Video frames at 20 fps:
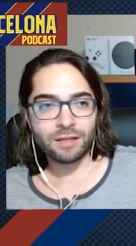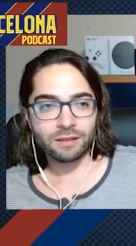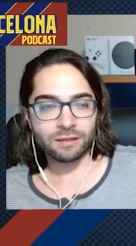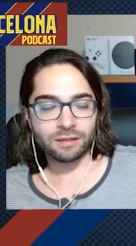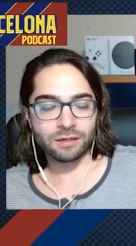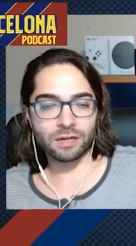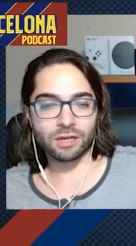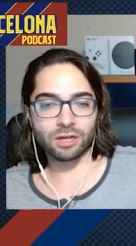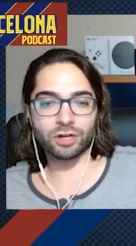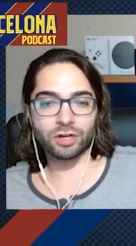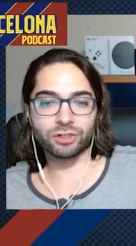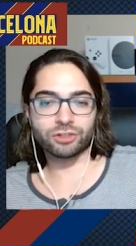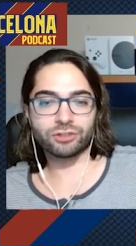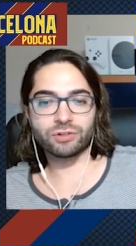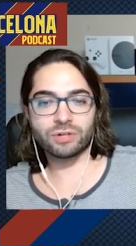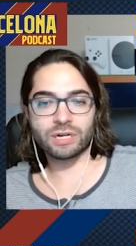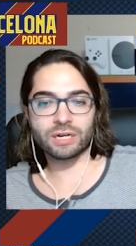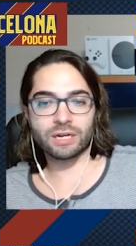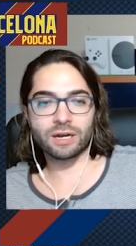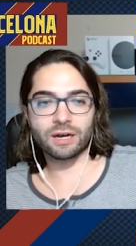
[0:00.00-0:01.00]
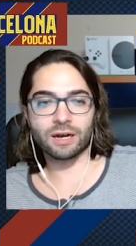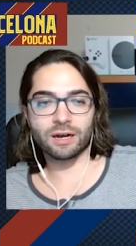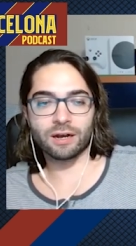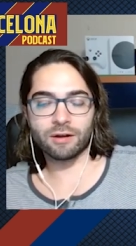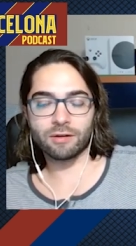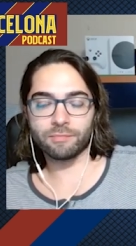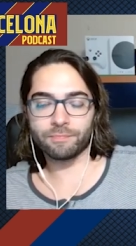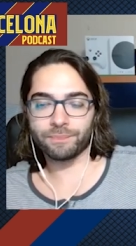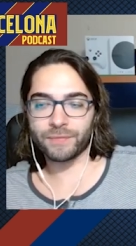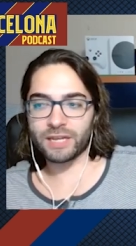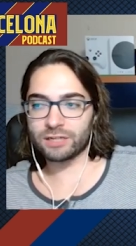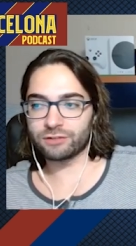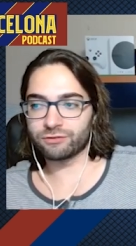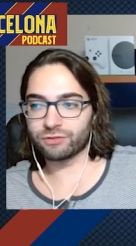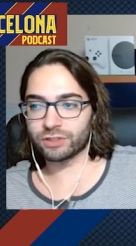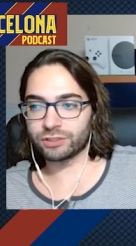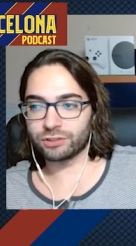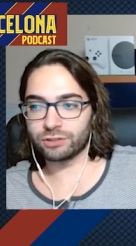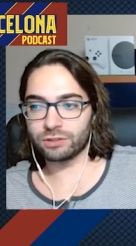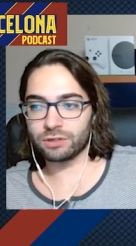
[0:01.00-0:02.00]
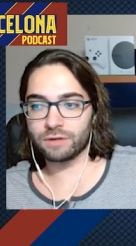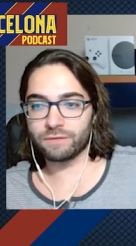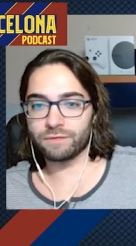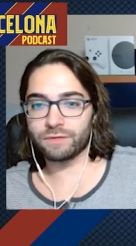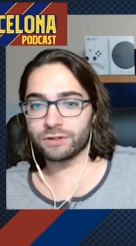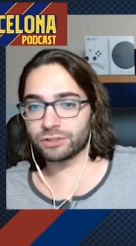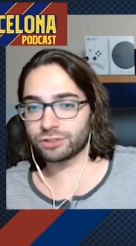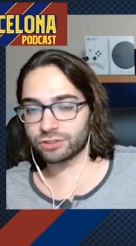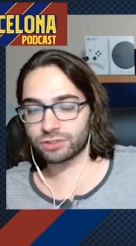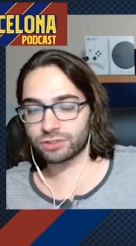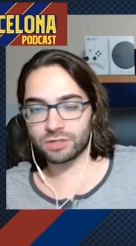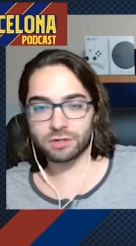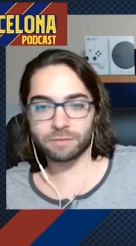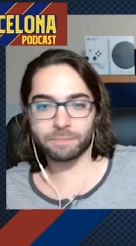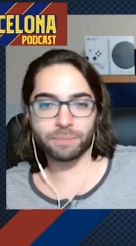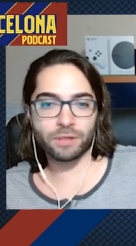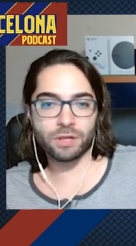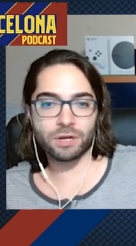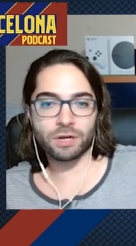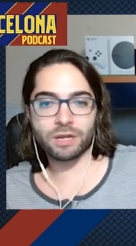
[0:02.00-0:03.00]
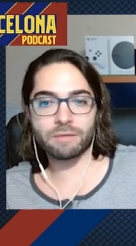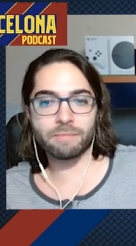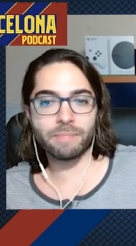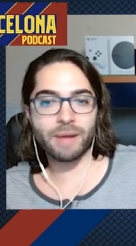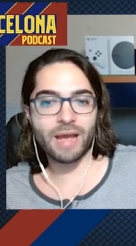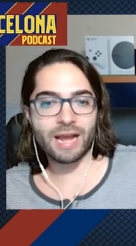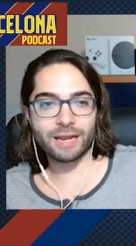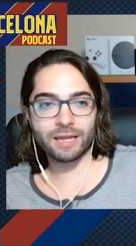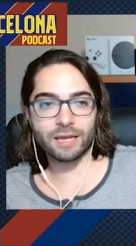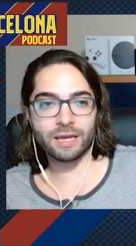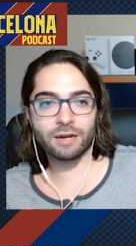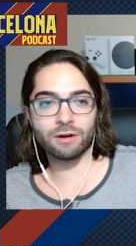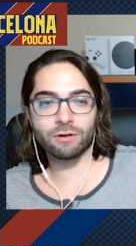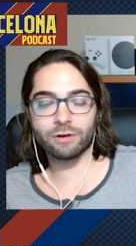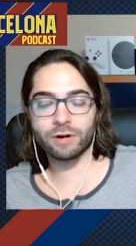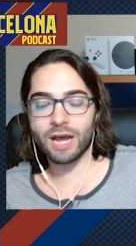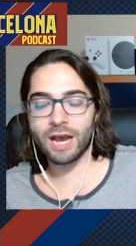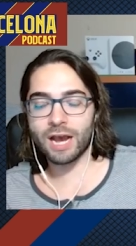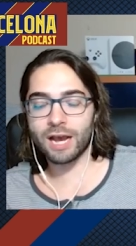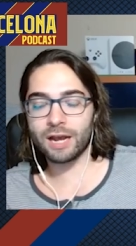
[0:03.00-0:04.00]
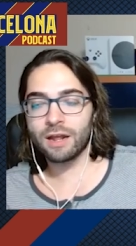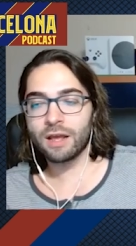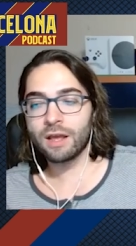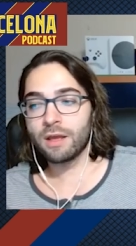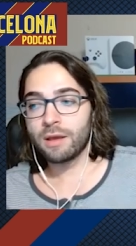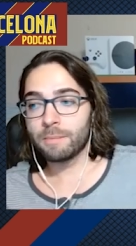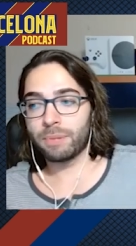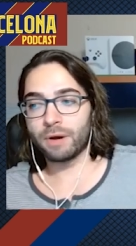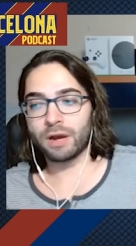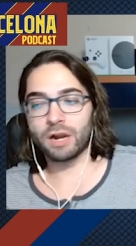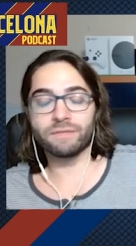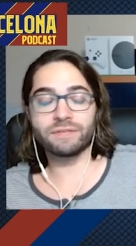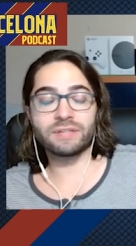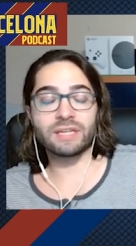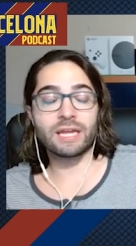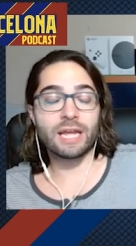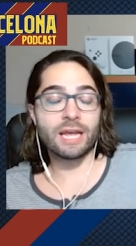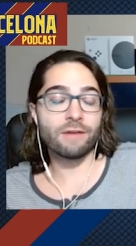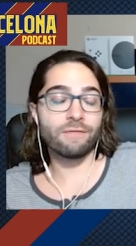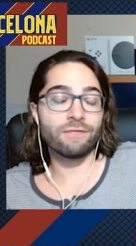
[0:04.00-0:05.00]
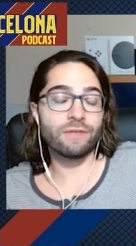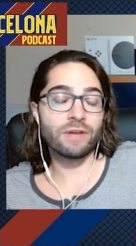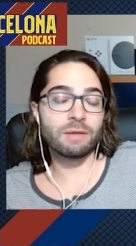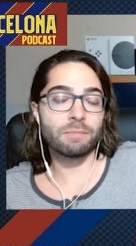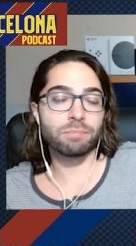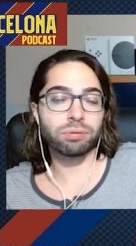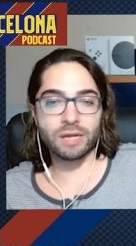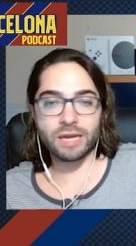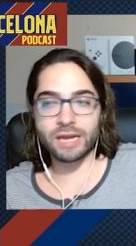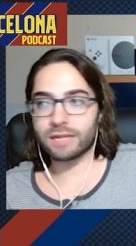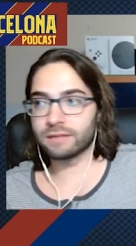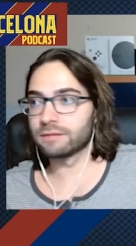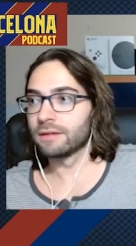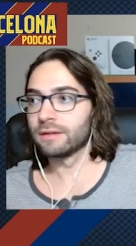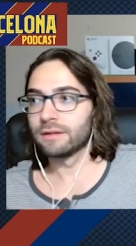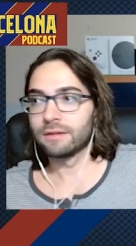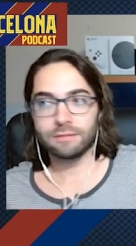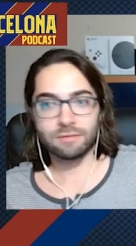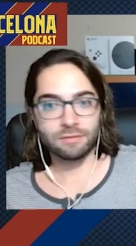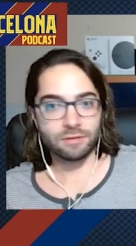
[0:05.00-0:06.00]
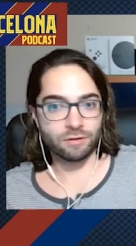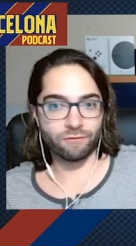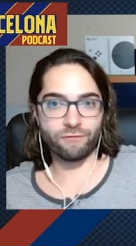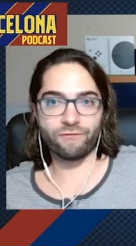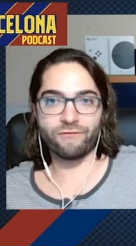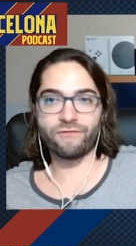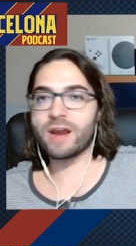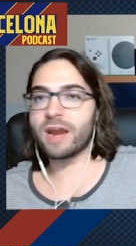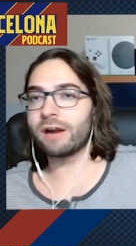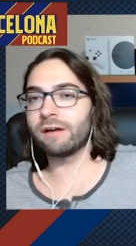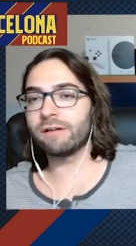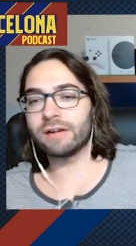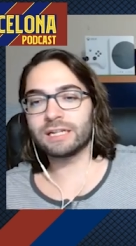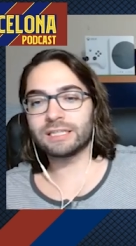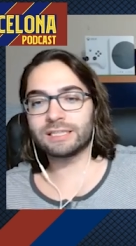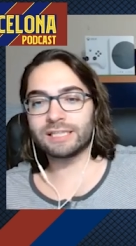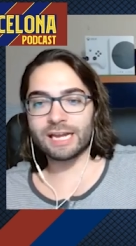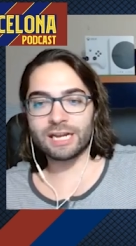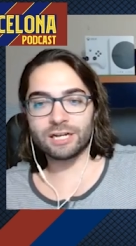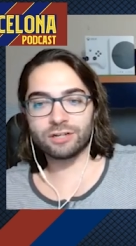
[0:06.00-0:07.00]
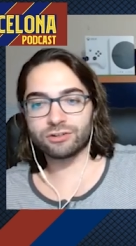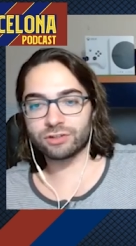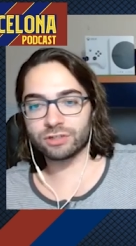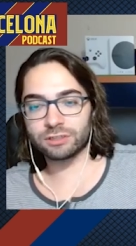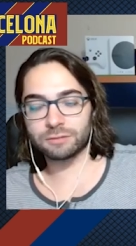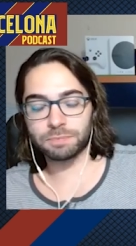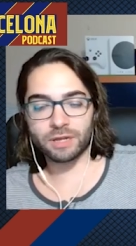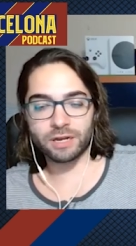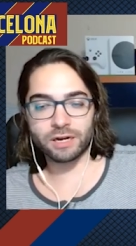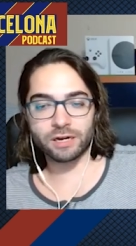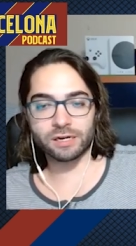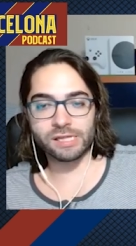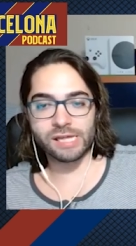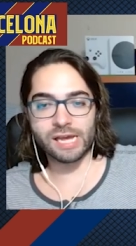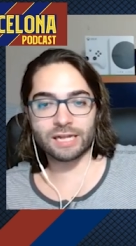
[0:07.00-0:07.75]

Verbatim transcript: they're gonna treat um, his return if they're just yeah. gonna plug him back in or not. But obviously, if he plays, a very dangerous player